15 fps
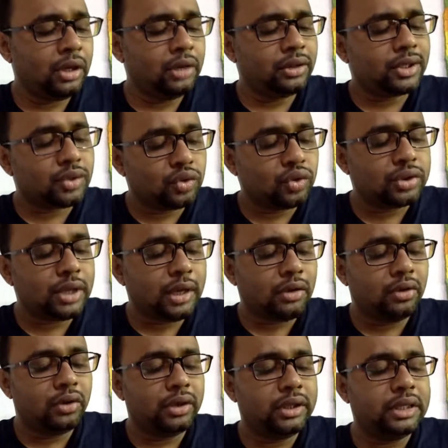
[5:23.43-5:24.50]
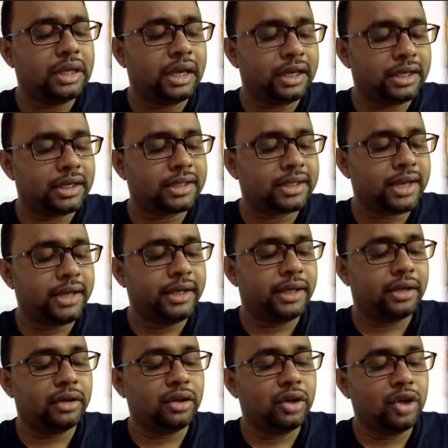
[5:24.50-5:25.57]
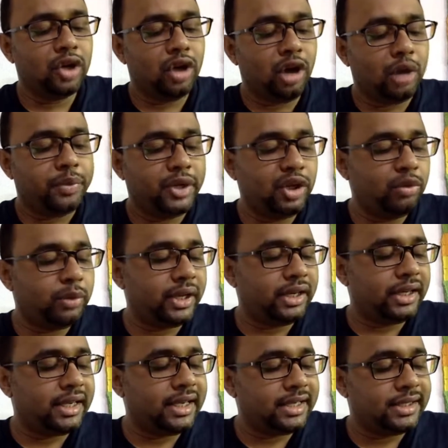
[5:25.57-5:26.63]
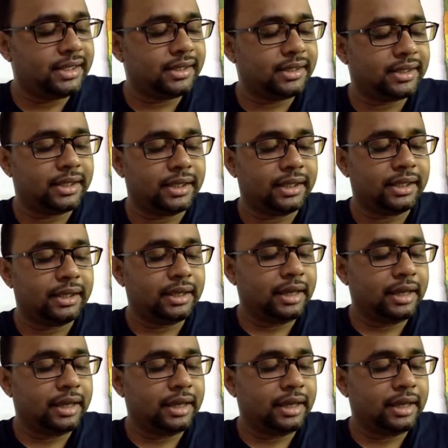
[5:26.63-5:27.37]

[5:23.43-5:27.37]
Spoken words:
The social only understanding of human agency